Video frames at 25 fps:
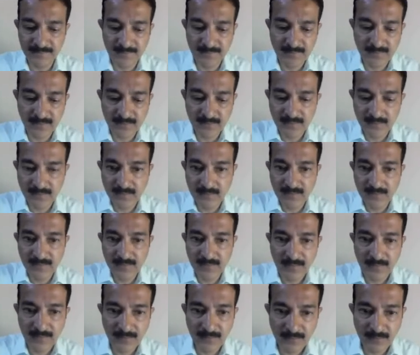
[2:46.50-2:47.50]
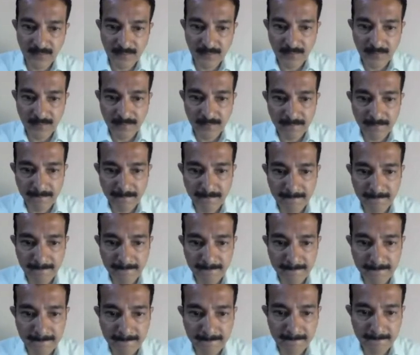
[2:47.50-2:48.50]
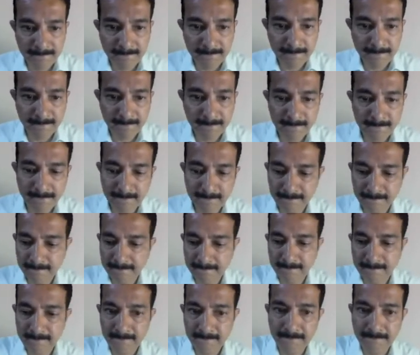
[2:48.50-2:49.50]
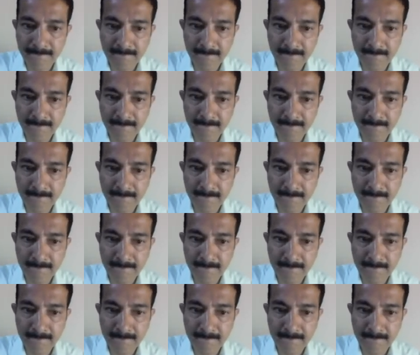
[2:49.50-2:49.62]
[no speech]